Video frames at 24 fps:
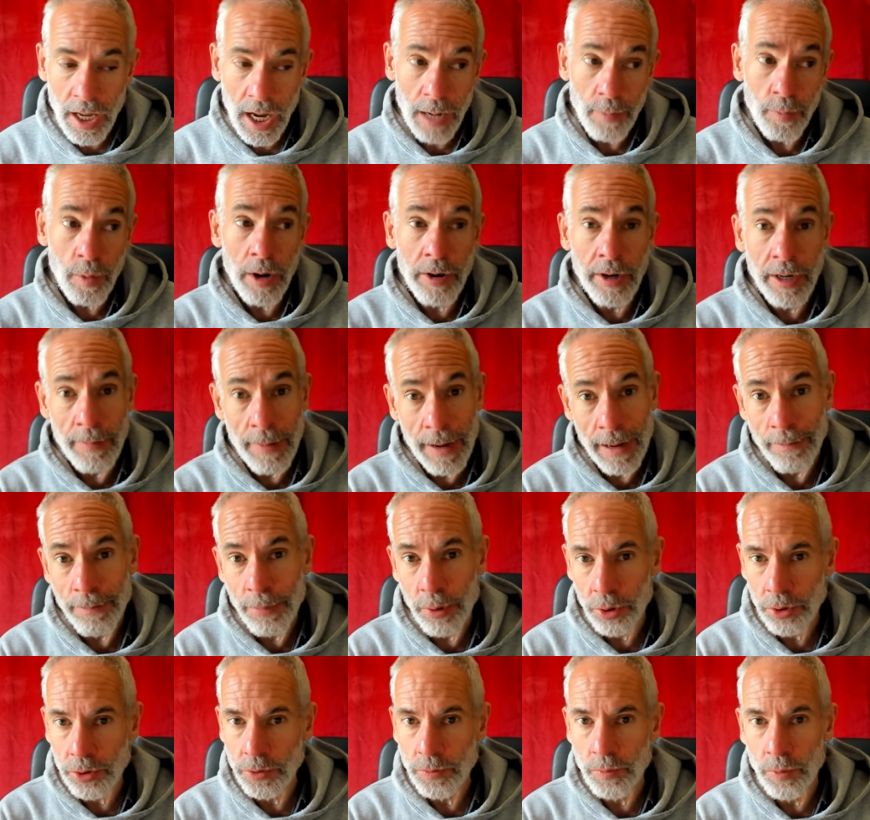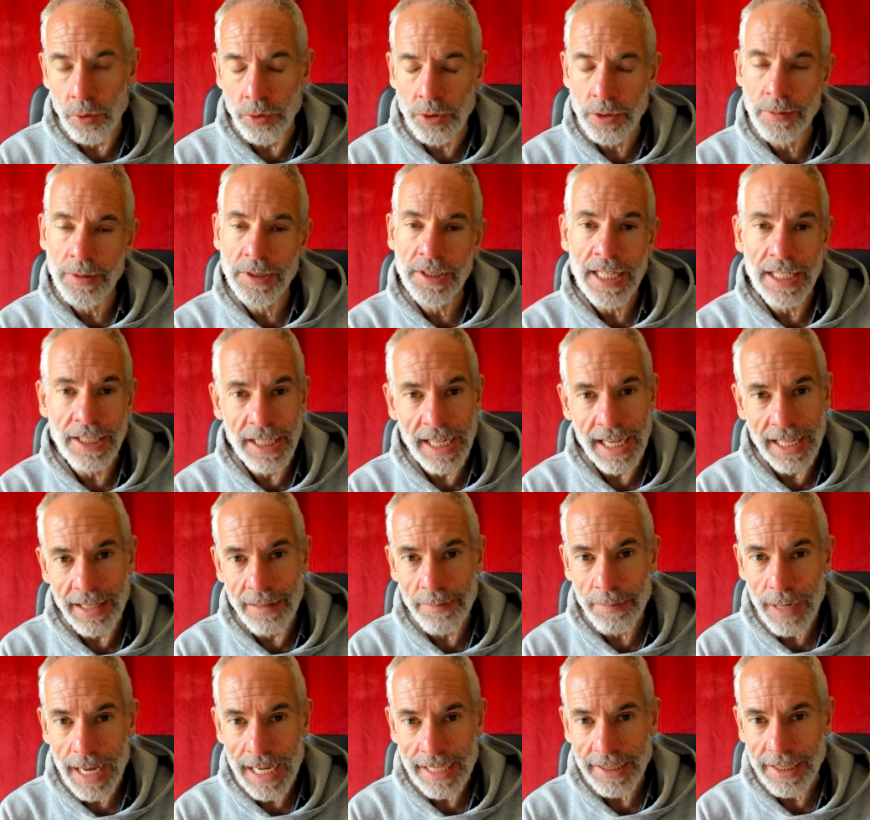I worry about bottled water because then you get
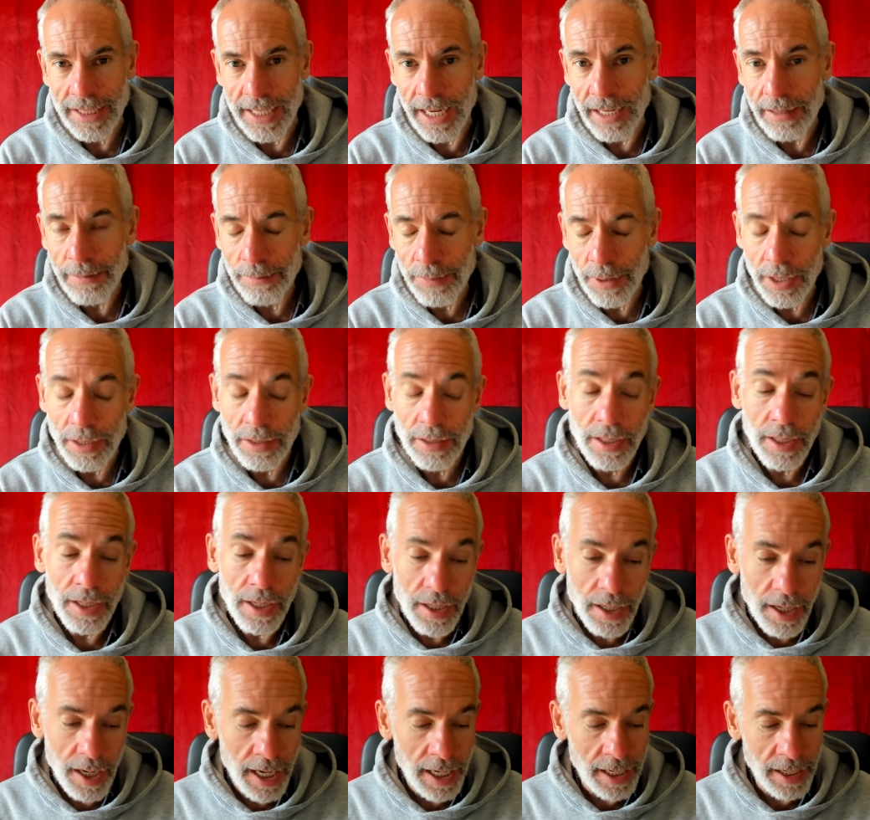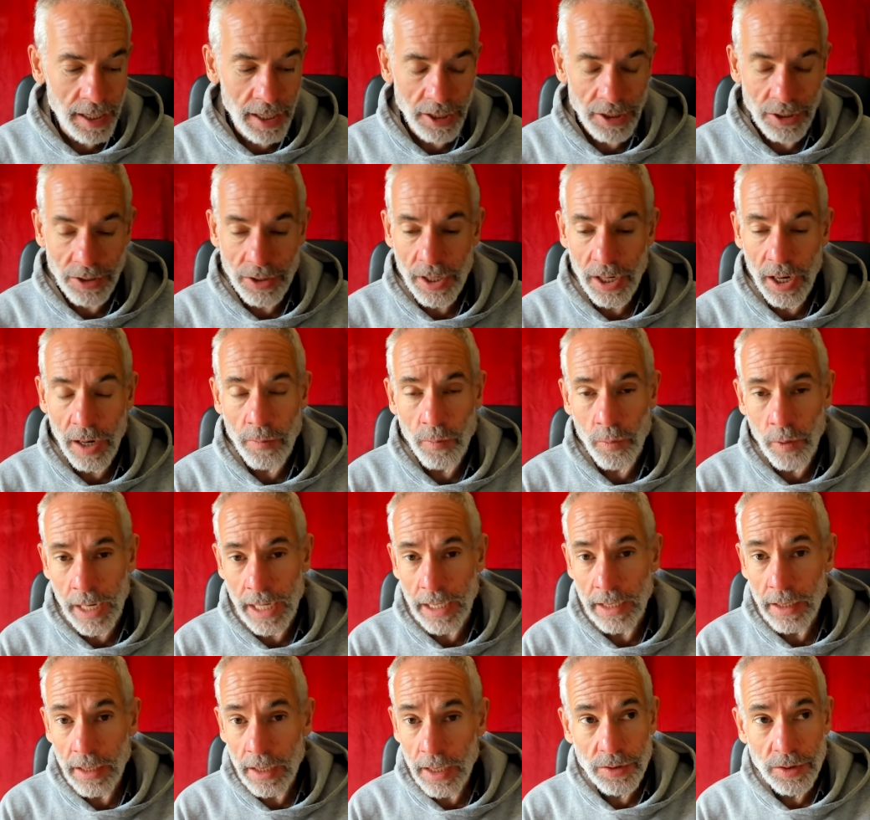the plastic, but I don't know, you can't
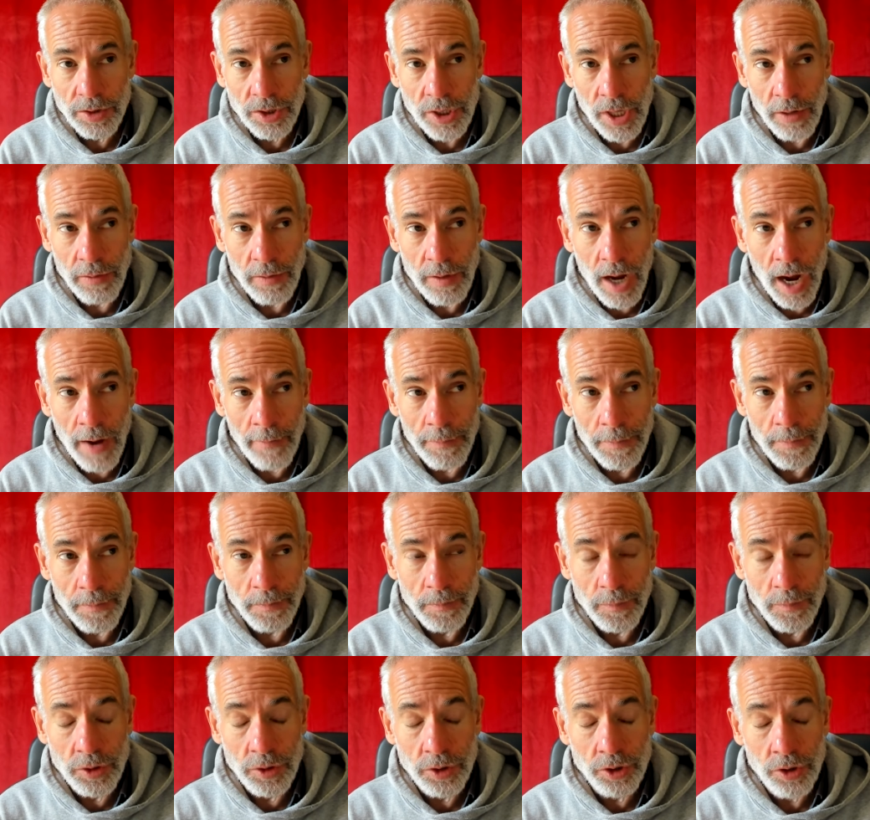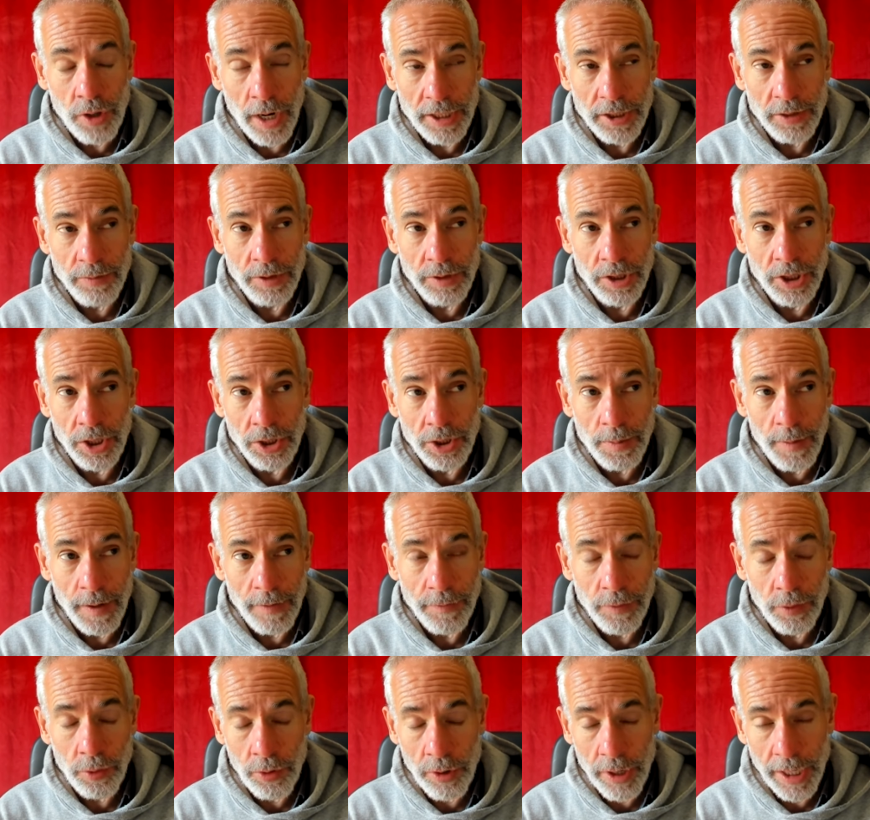win. So I tried to reduce my
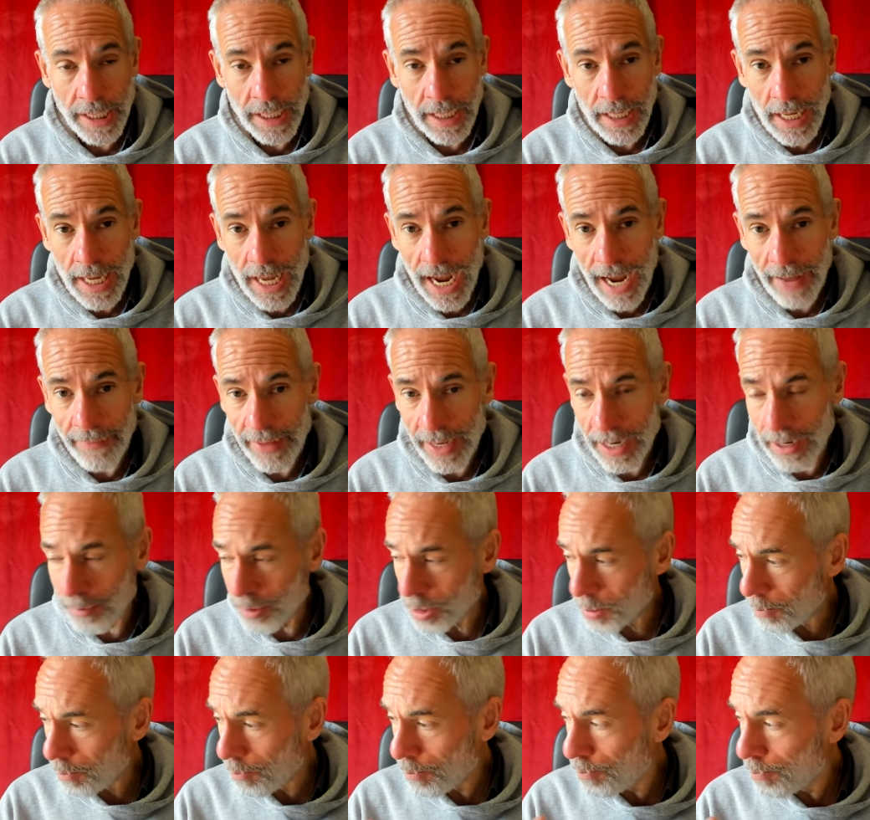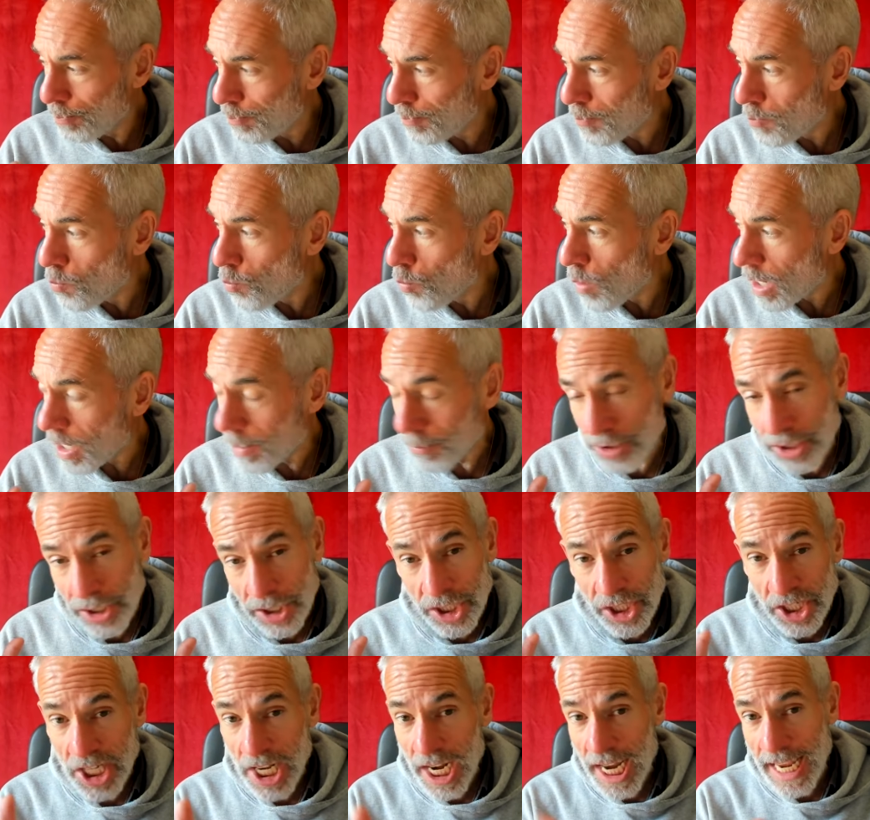fluoride. And then I was, when I was
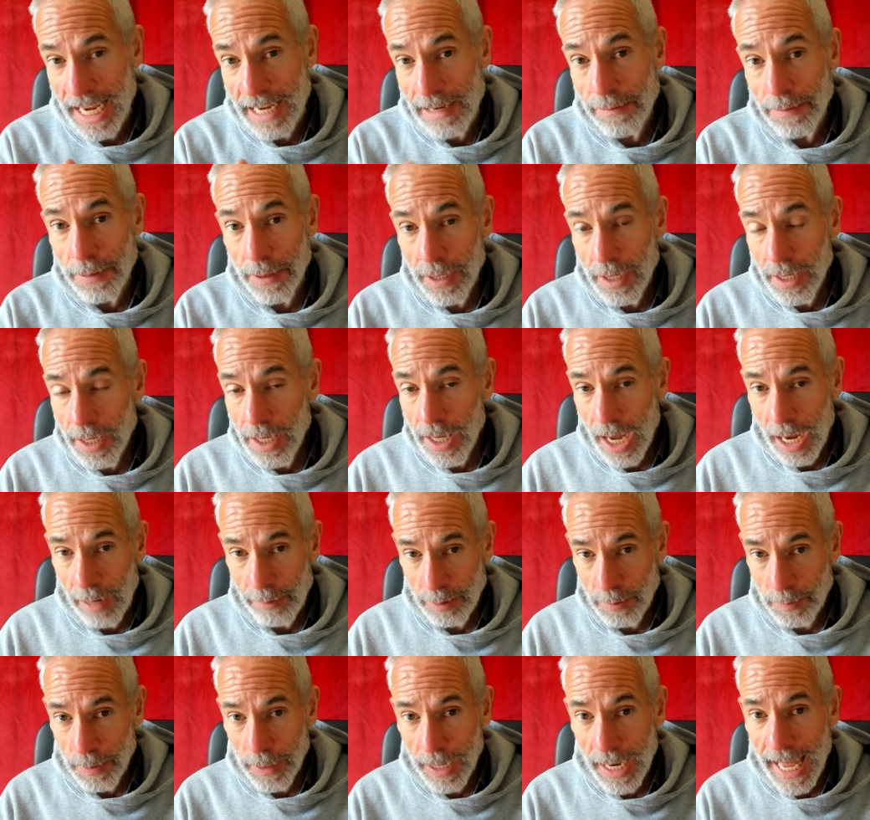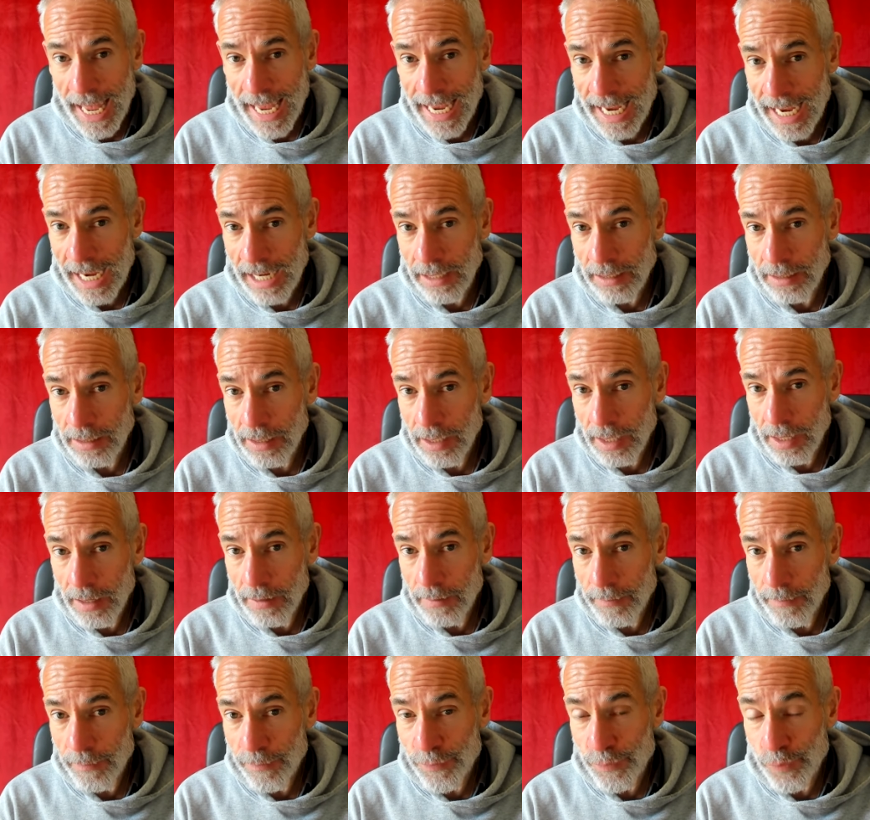asleep, I was playing
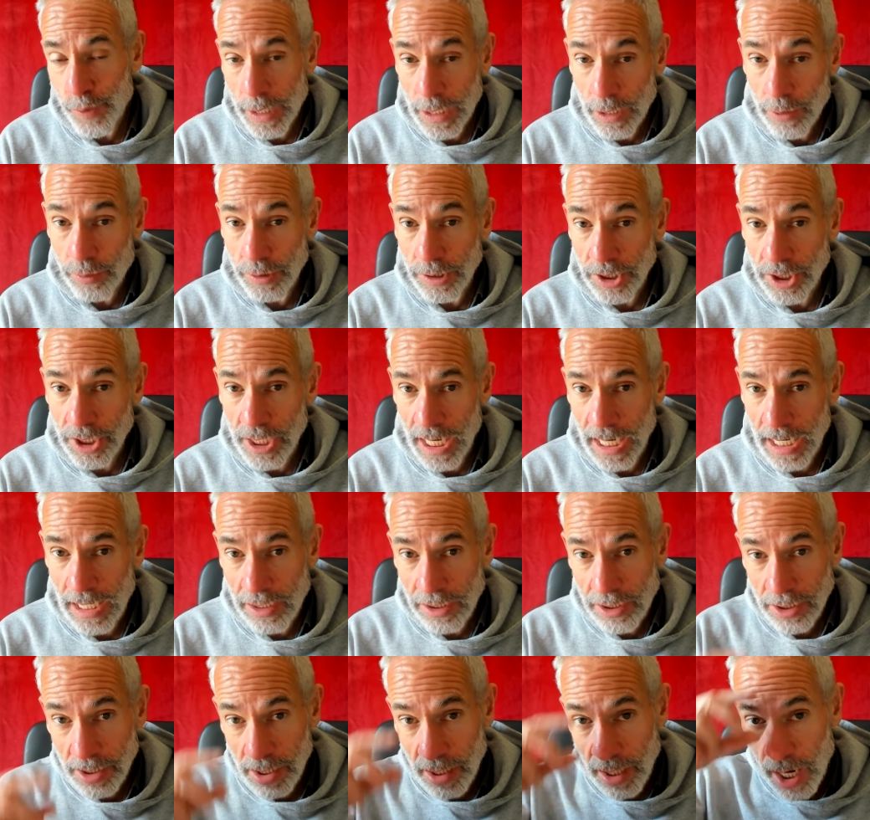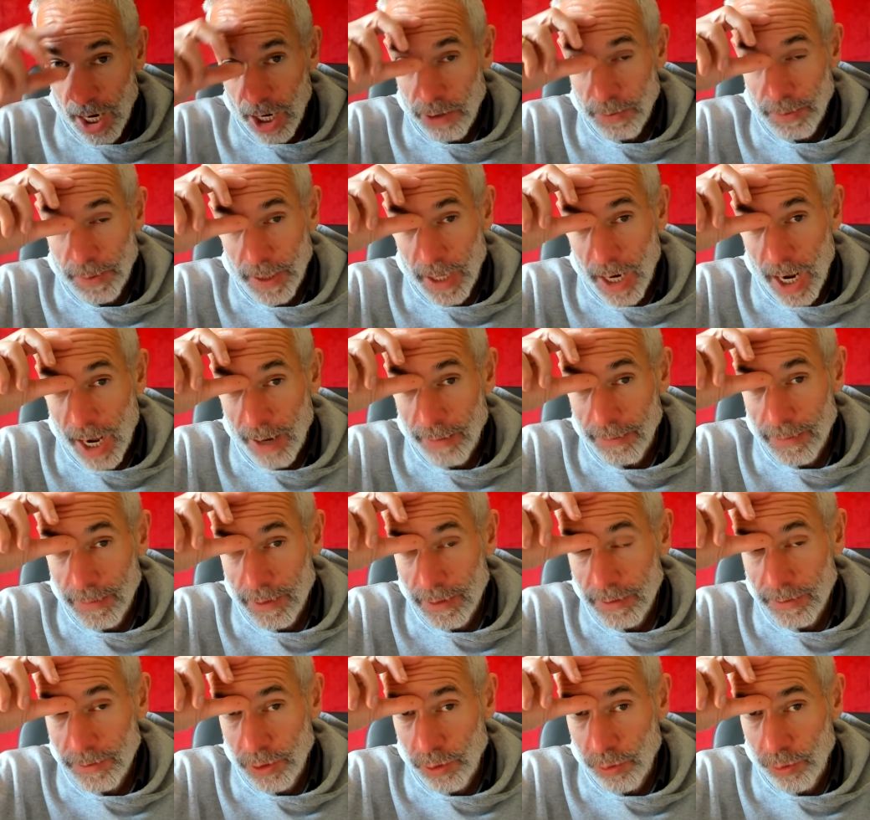frequencies that open up
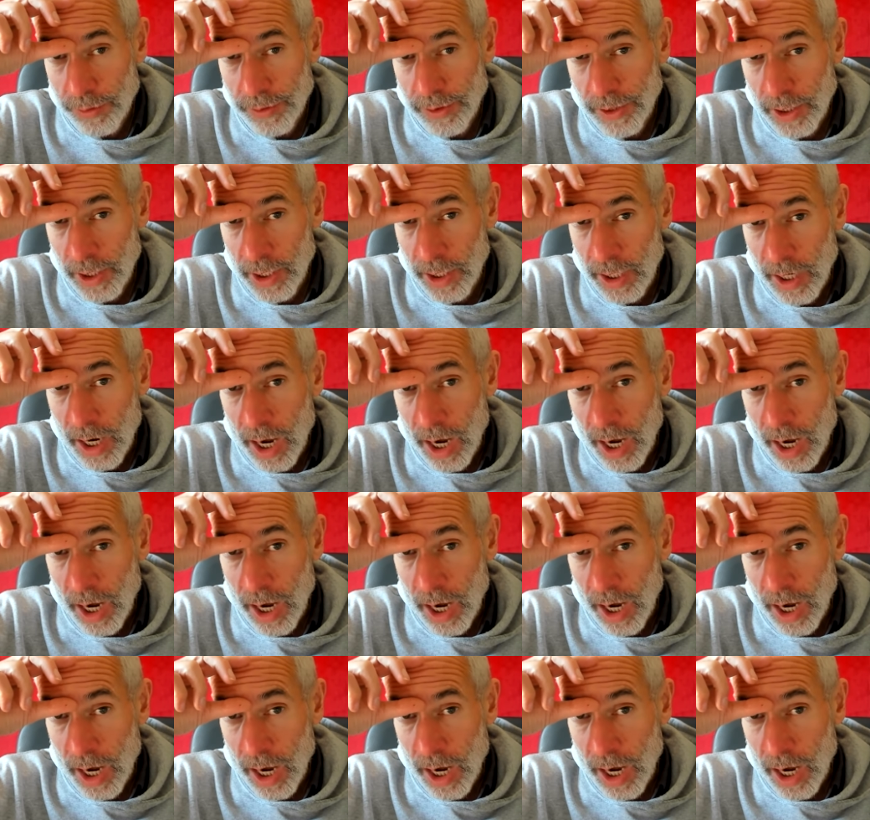your third